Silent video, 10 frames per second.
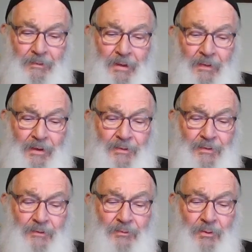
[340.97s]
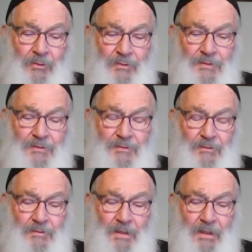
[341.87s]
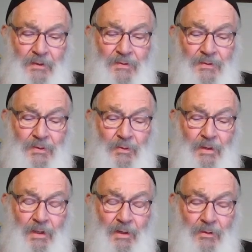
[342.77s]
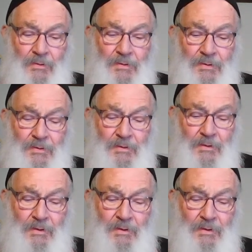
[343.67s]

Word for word: And then, of course, how the story goes,